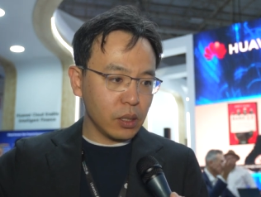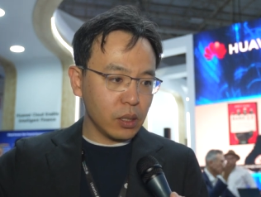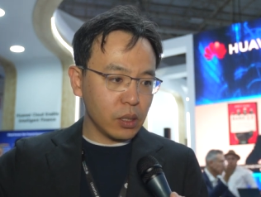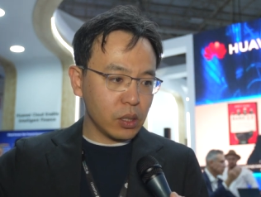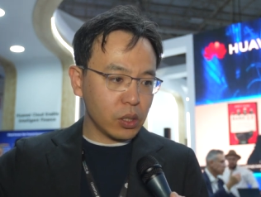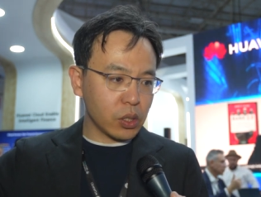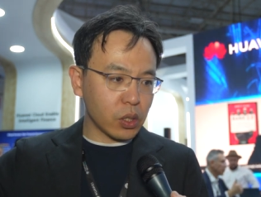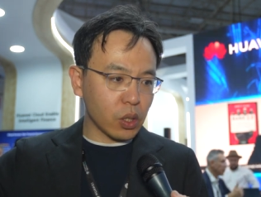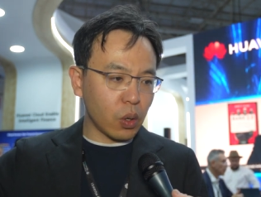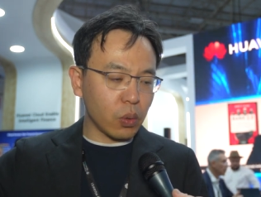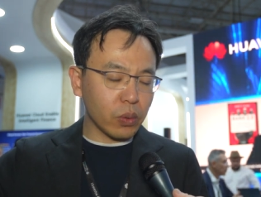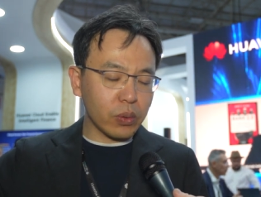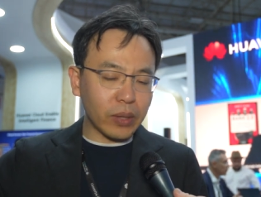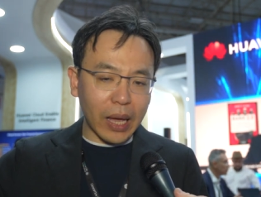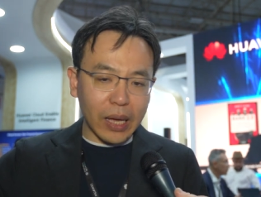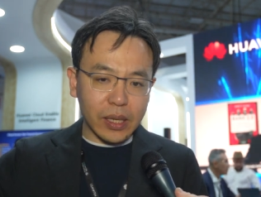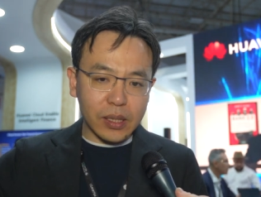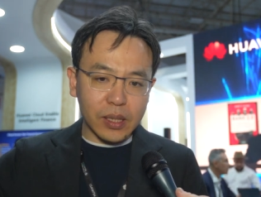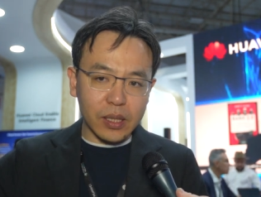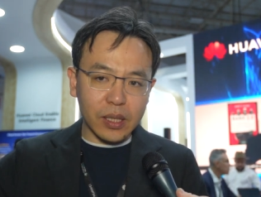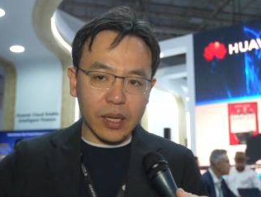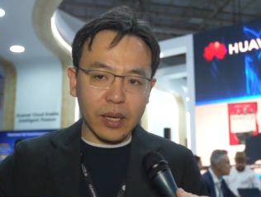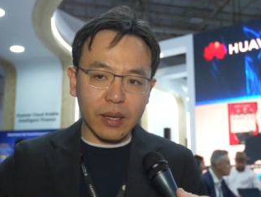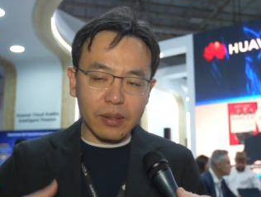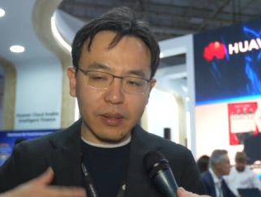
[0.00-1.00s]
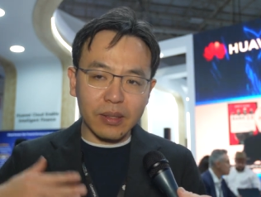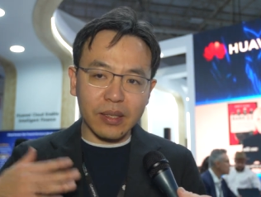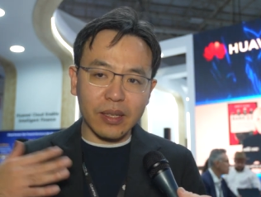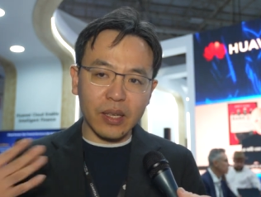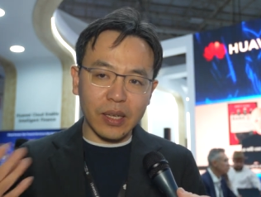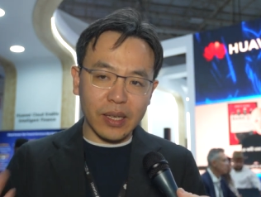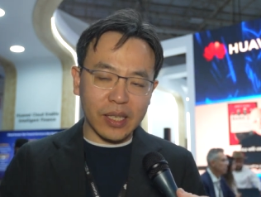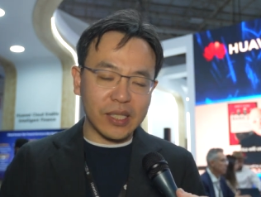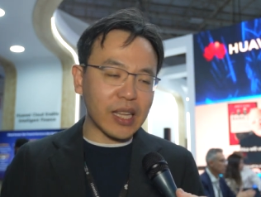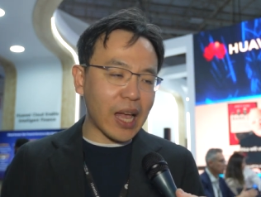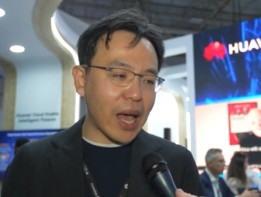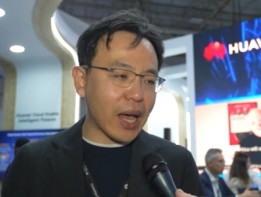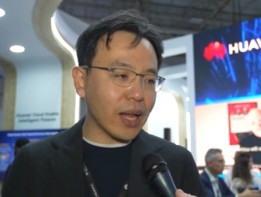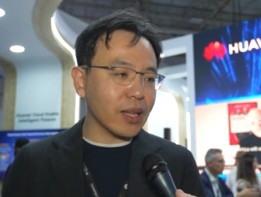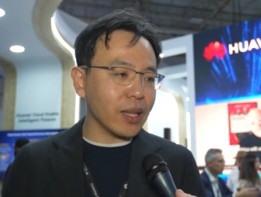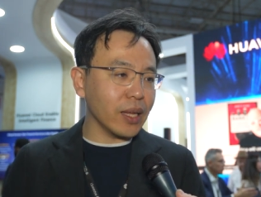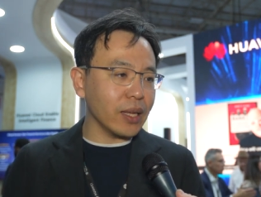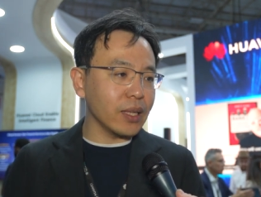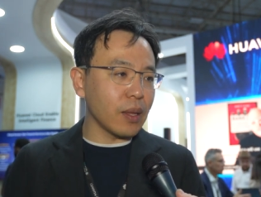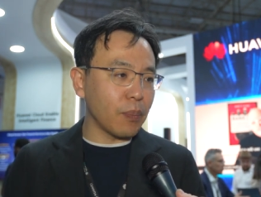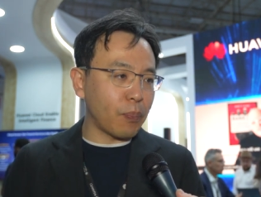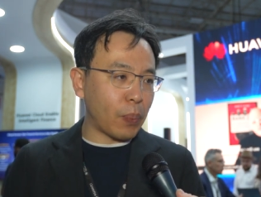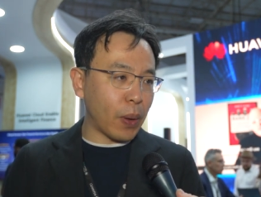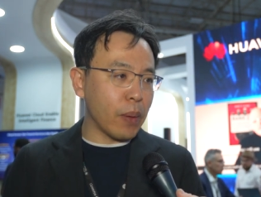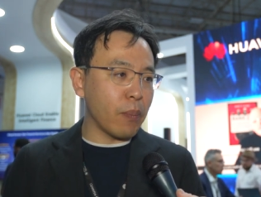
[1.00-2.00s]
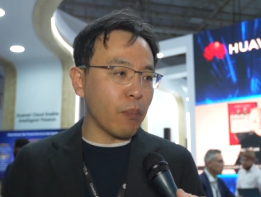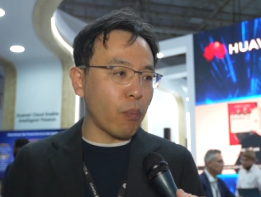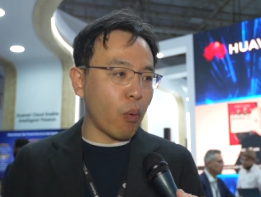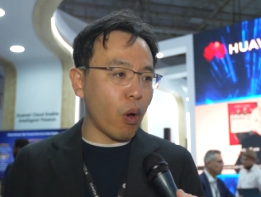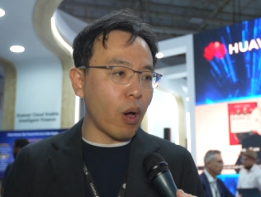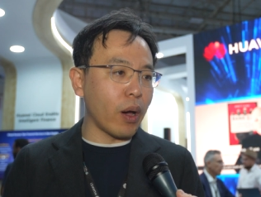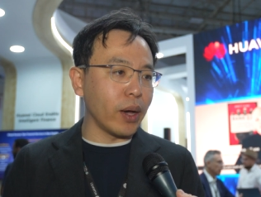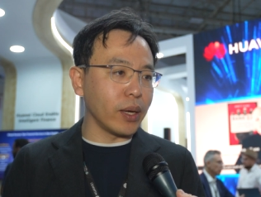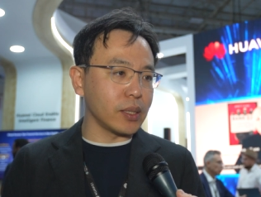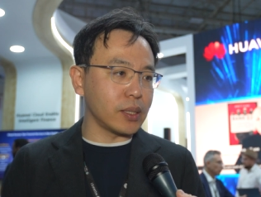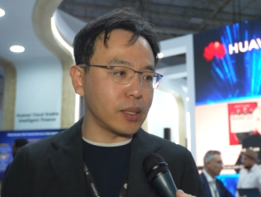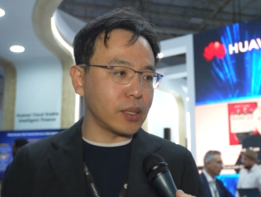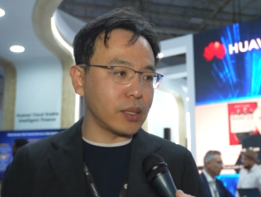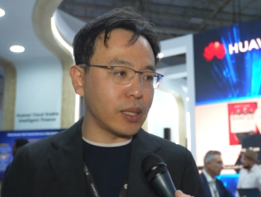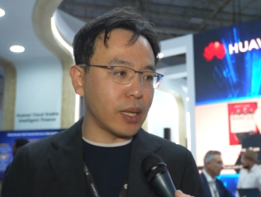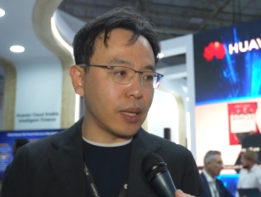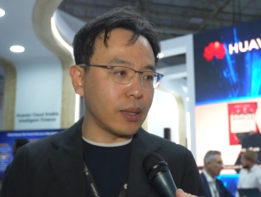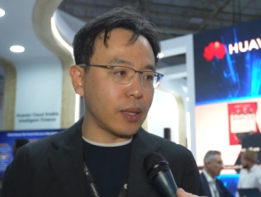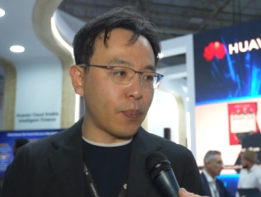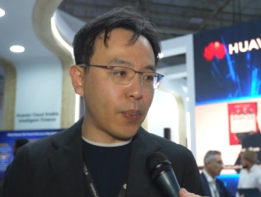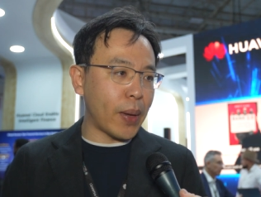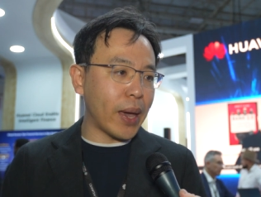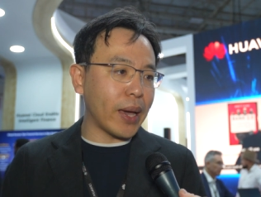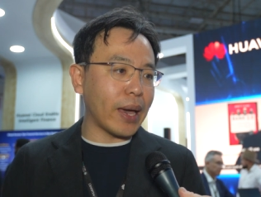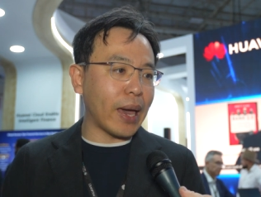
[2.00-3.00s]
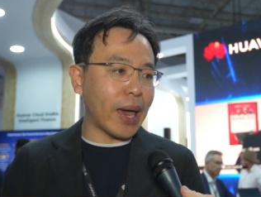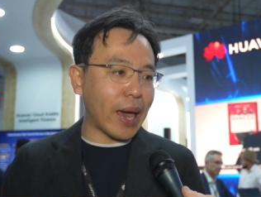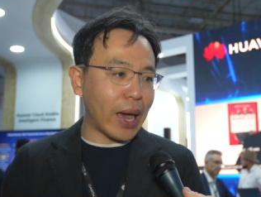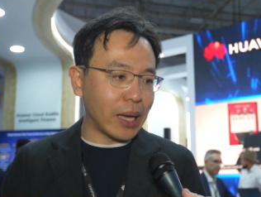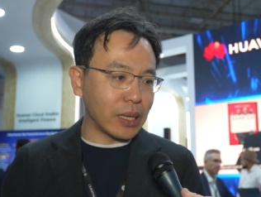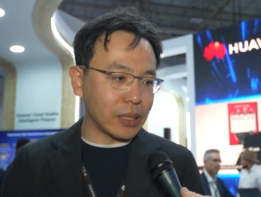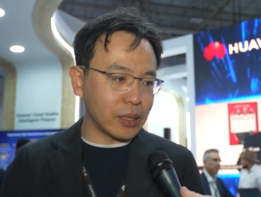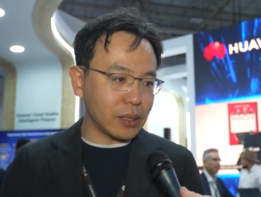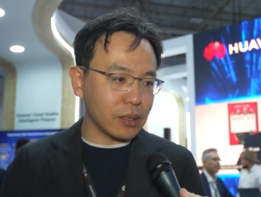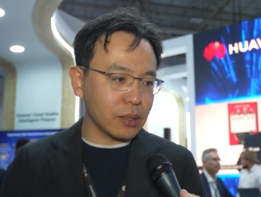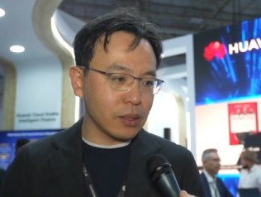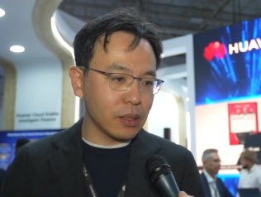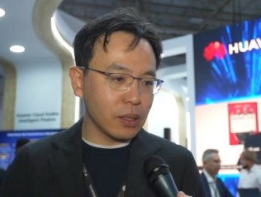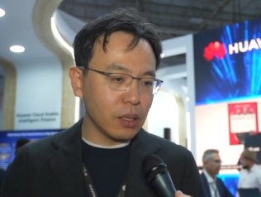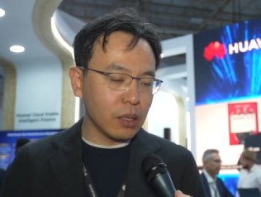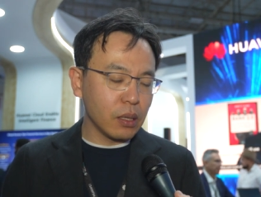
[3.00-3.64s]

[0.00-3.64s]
So that's the exactly the pain points that the bank has.